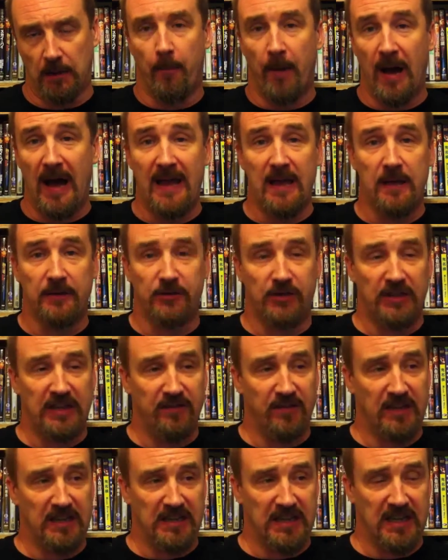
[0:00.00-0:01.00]
Buy a
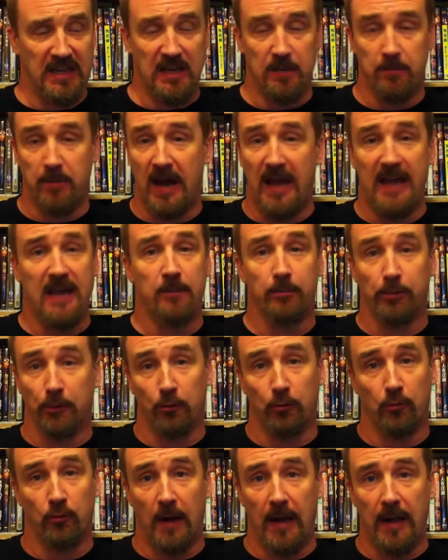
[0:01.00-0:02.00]
DVD, buy a
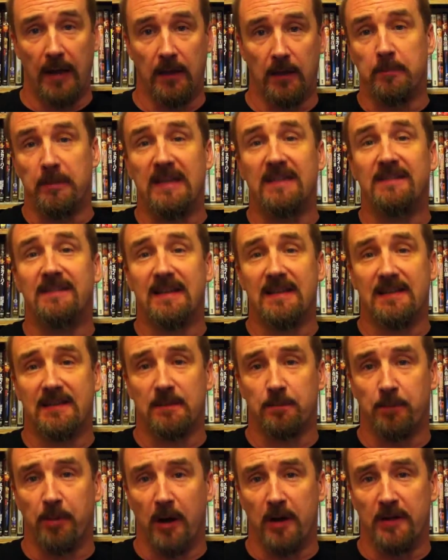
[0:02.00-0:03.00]
Blu-ray. Be a
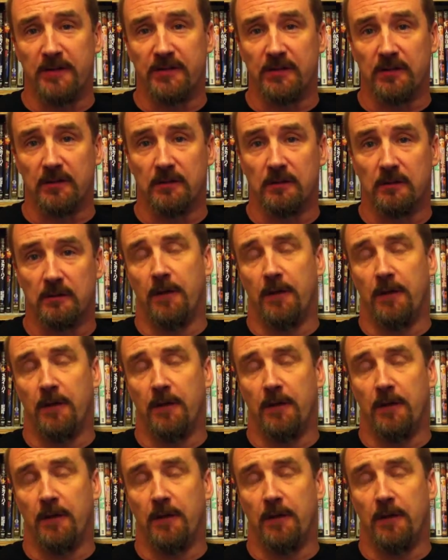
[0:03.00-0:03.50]
decent person.